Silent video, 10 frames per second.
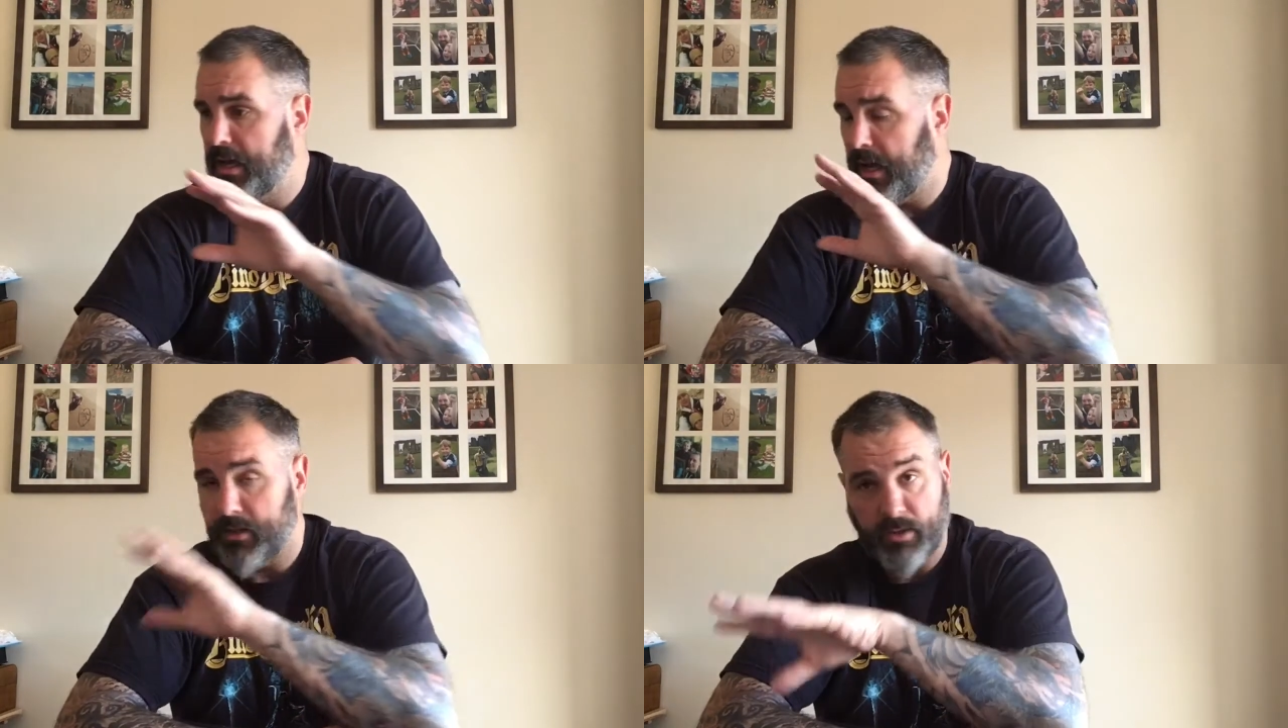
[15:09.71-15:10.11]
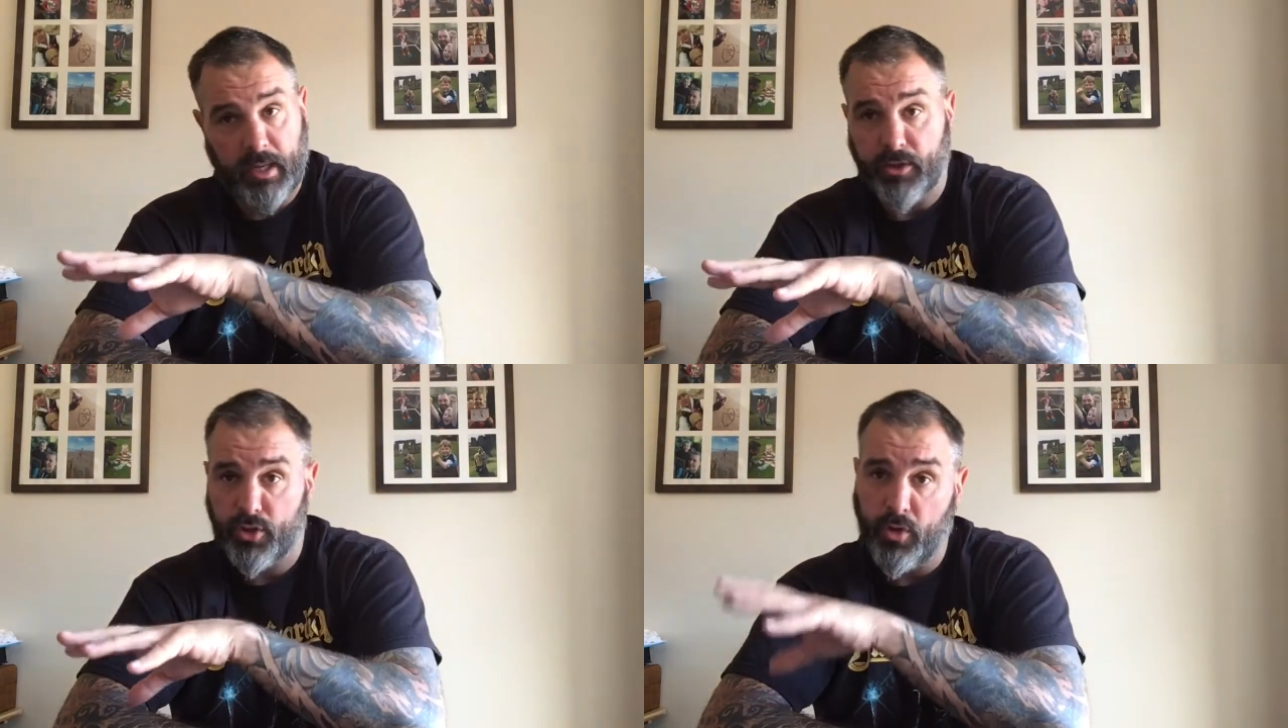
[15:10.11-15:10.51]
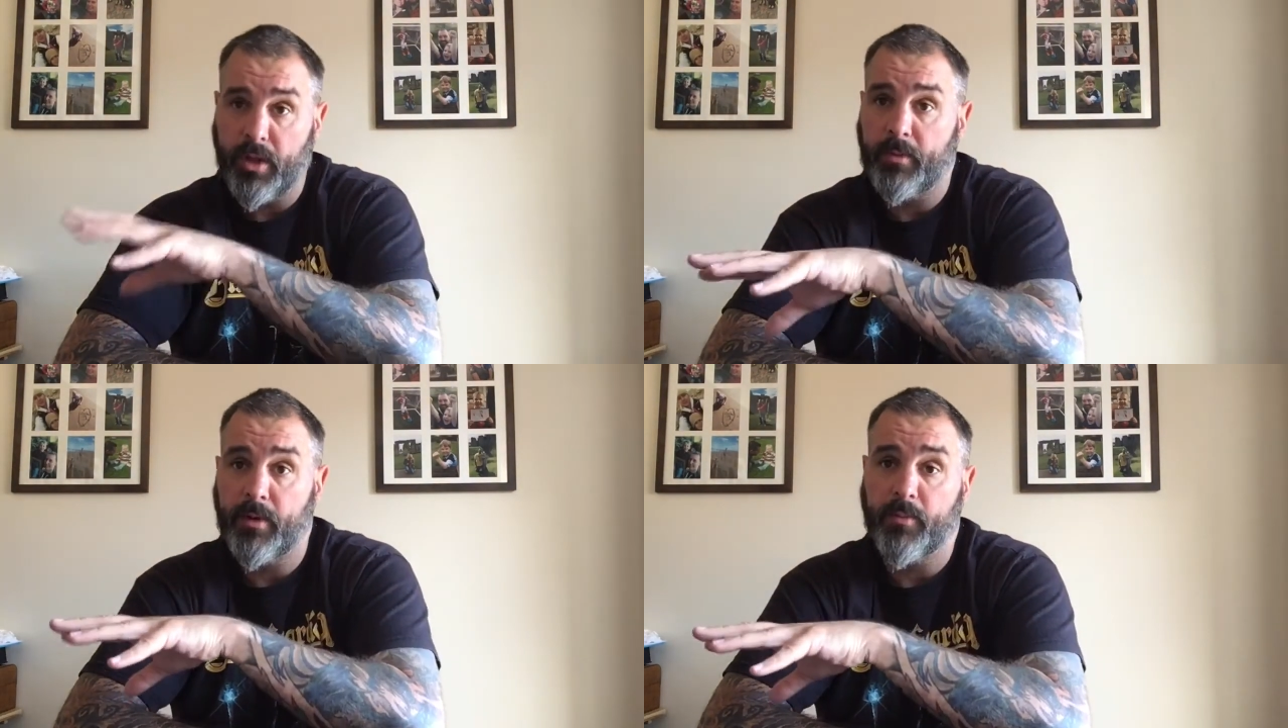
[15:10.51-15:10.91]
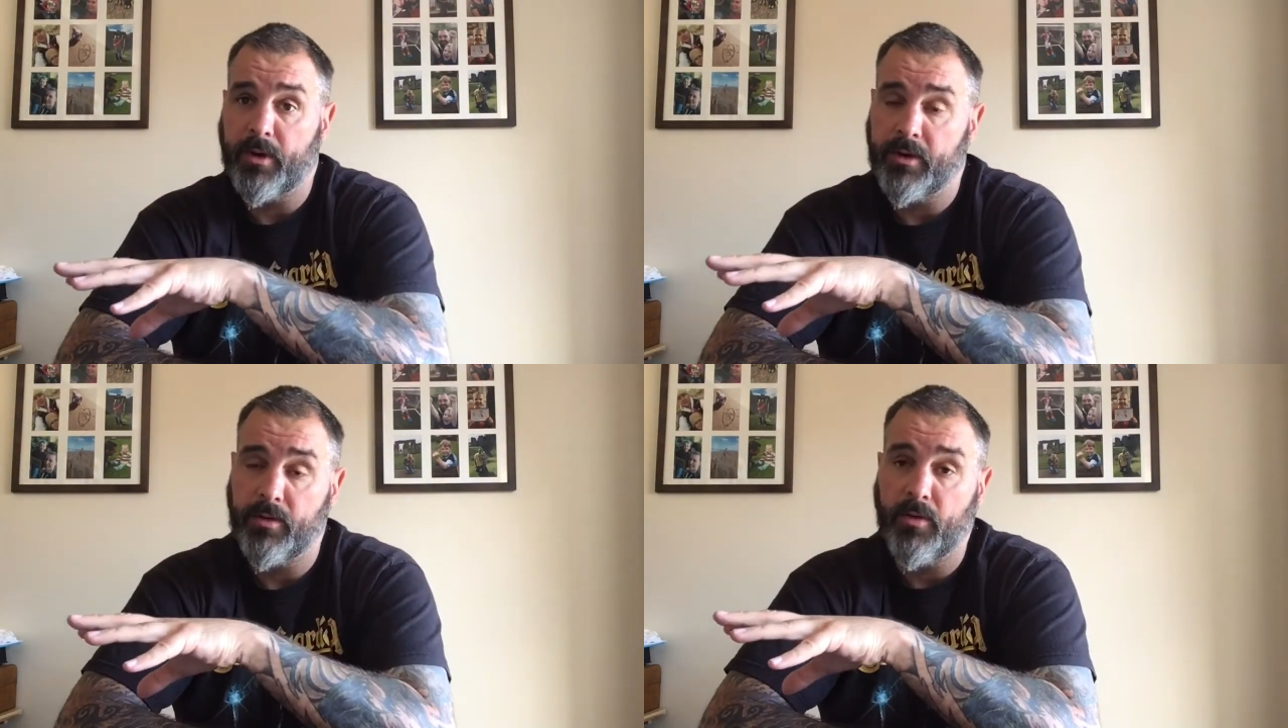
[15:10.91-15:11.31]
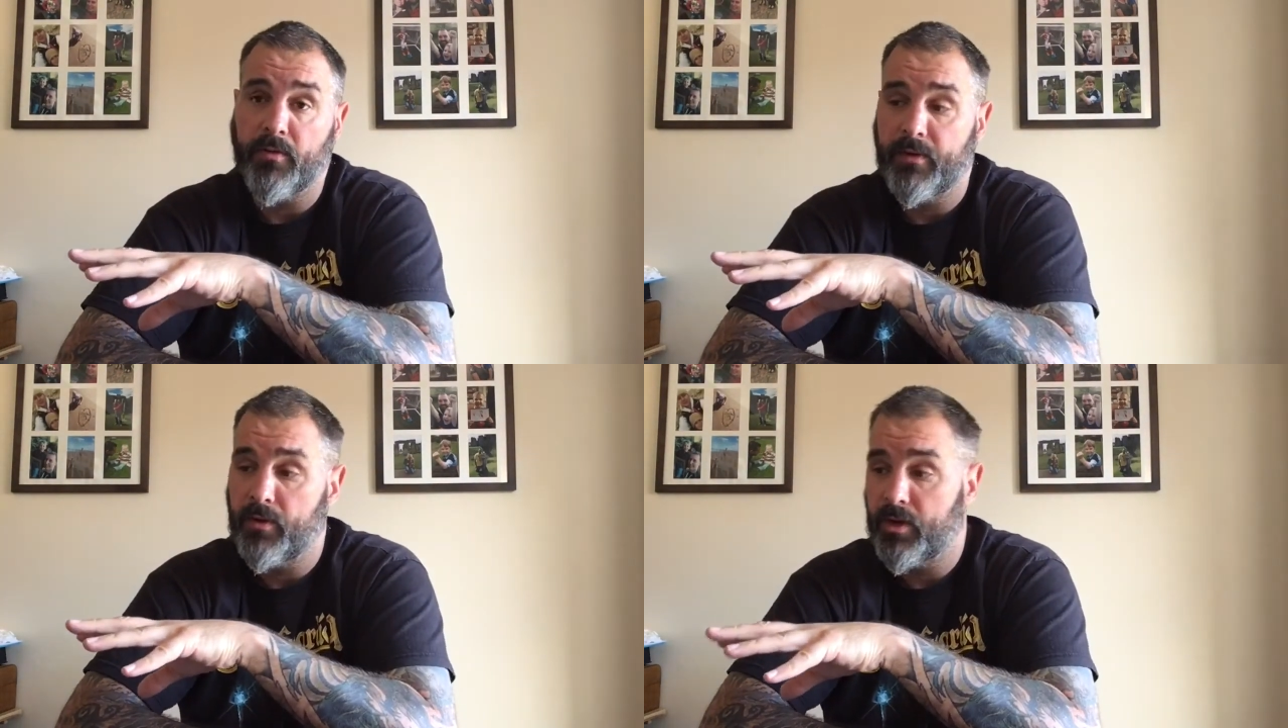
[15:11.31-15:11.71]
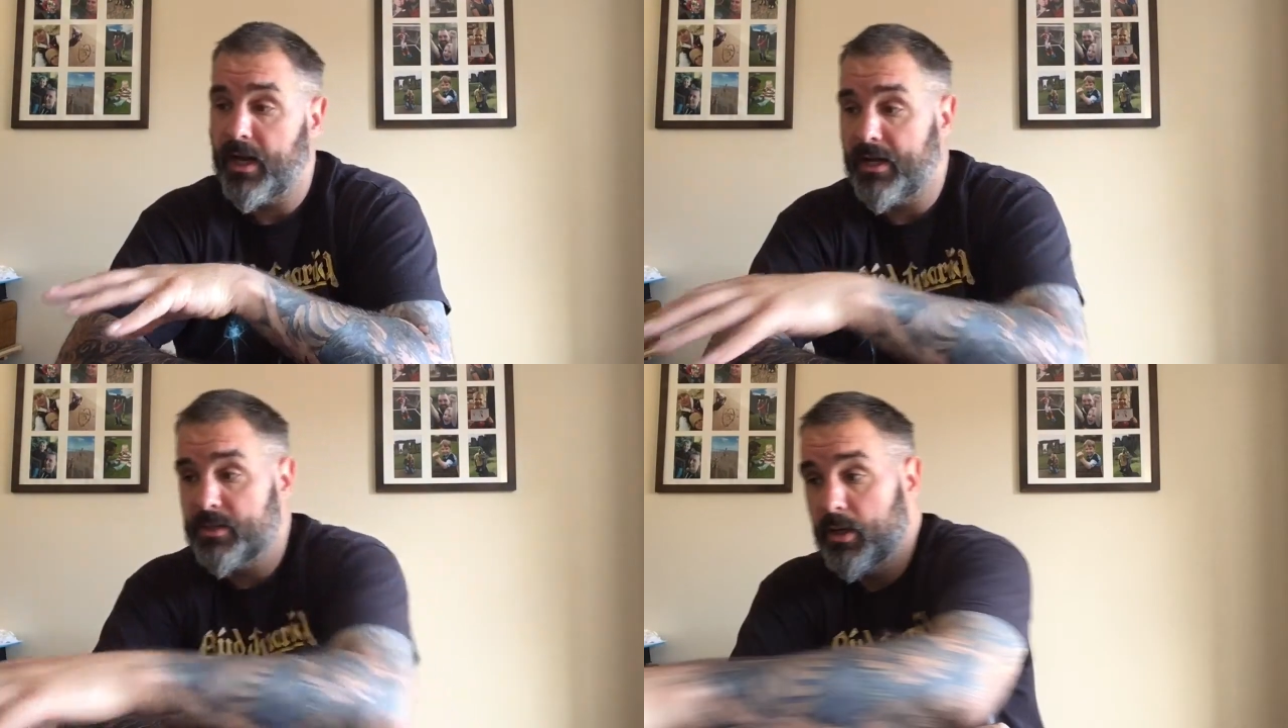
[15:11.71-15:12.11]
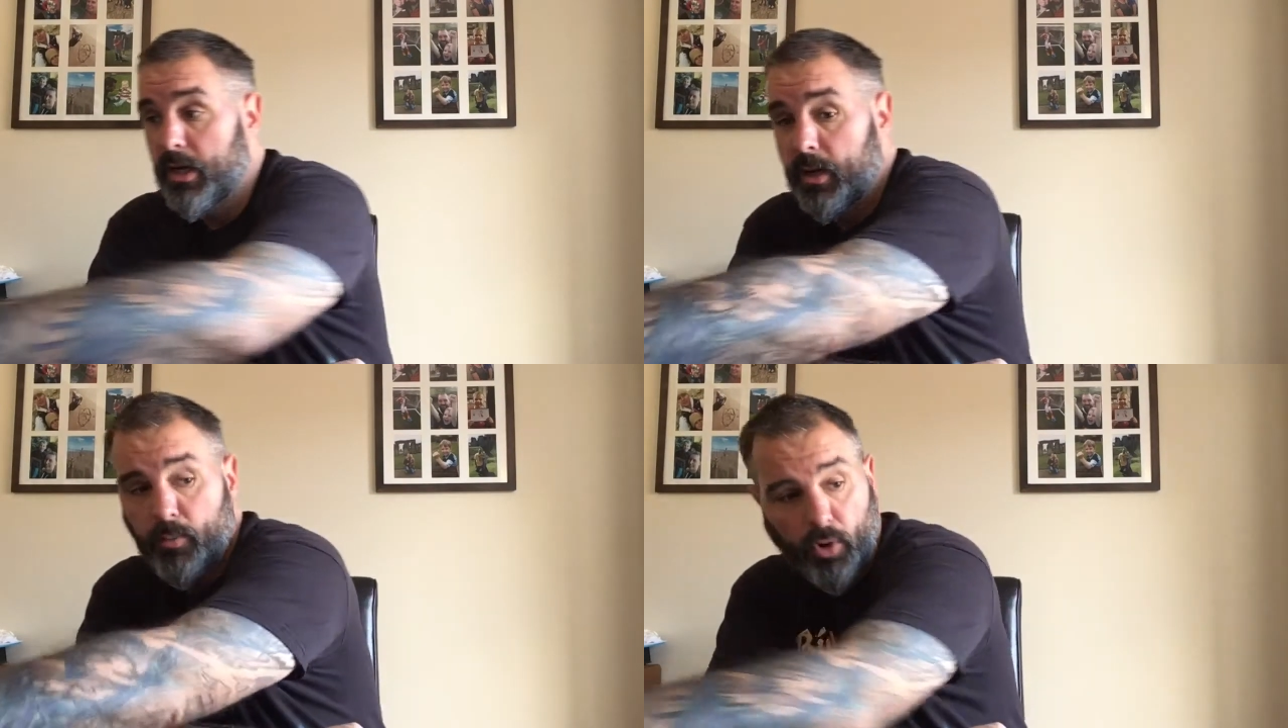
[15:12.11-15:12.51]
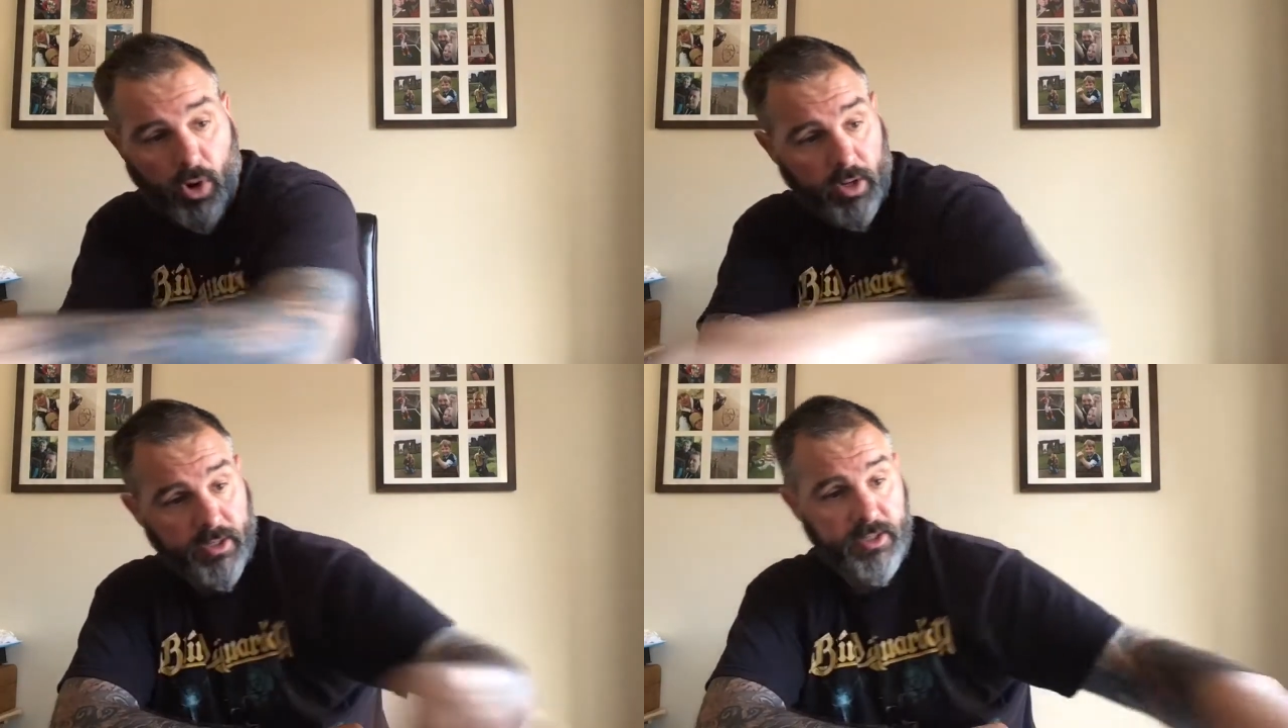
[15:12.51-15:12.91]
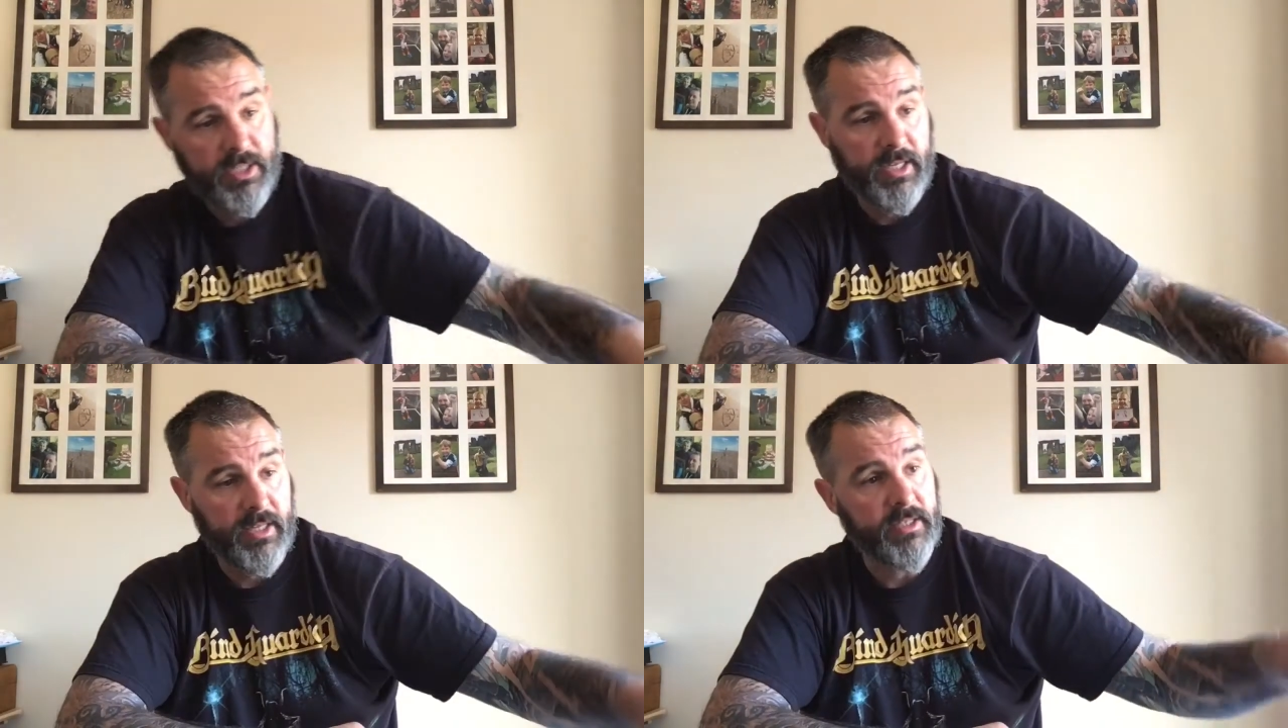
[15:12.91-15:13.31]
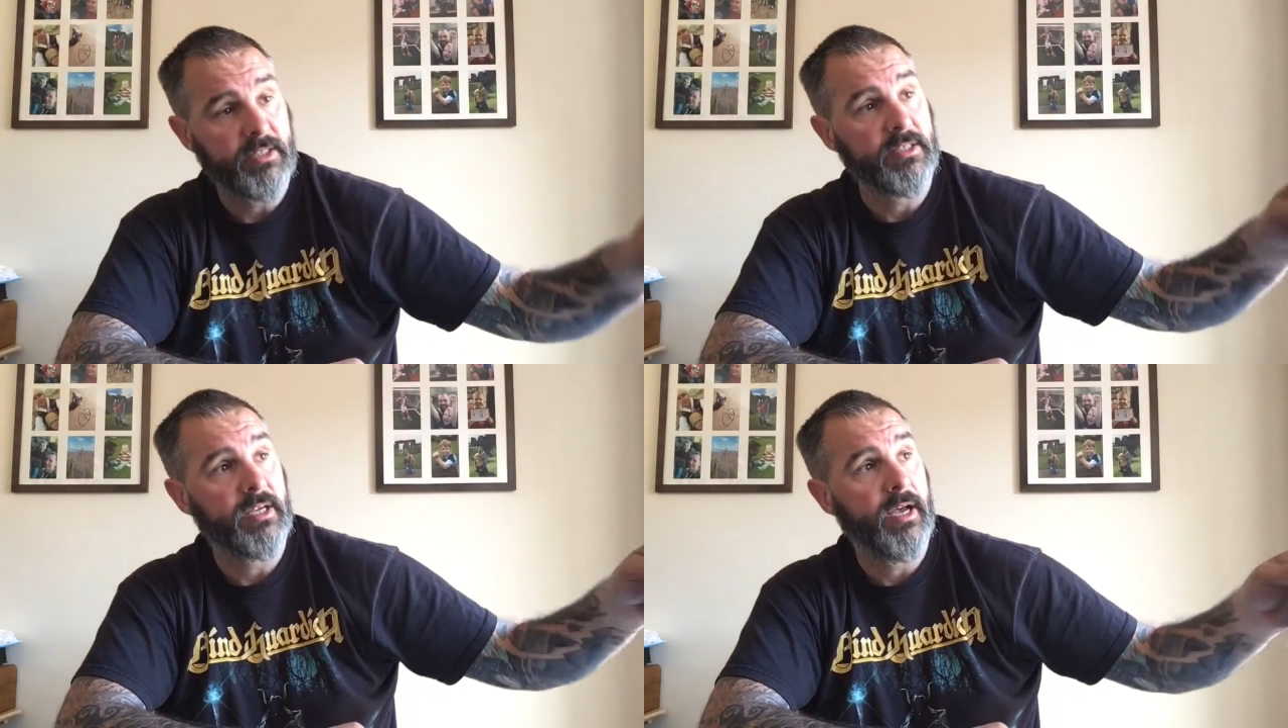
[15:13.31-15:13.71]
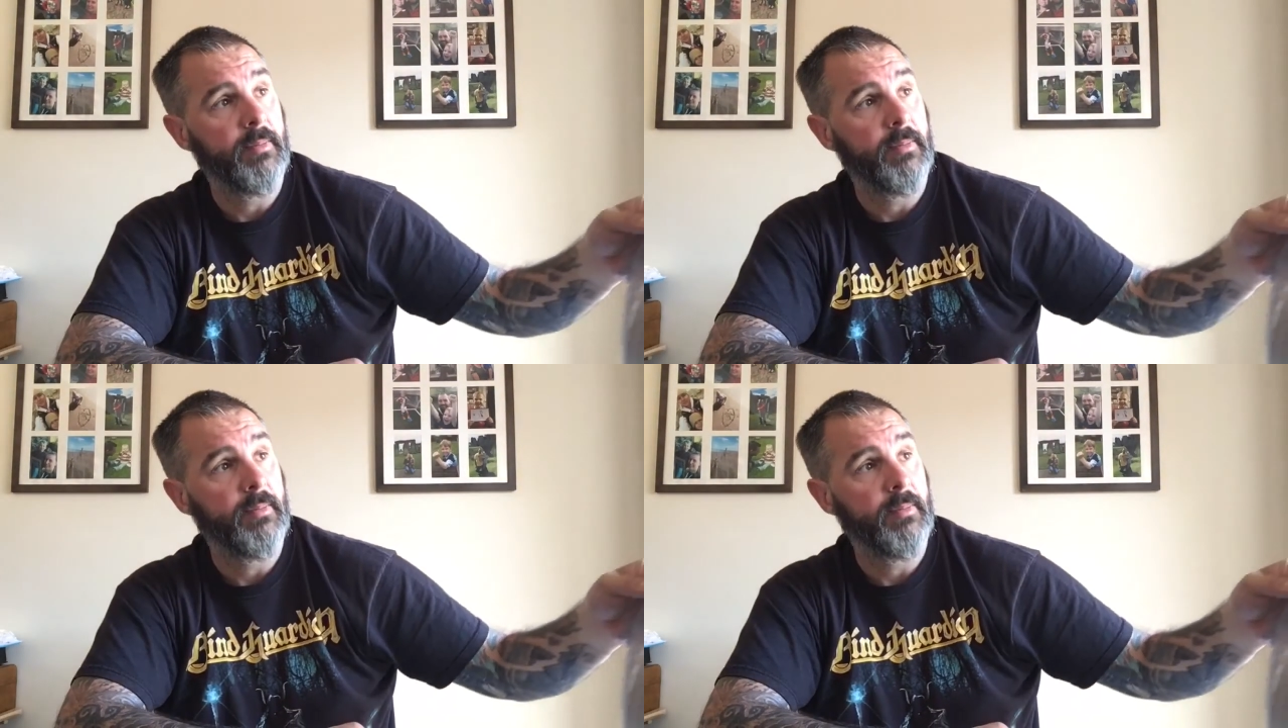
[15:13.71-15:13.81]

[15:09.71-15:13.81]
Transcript: I'll show them in another video, guys. But all I can say, this is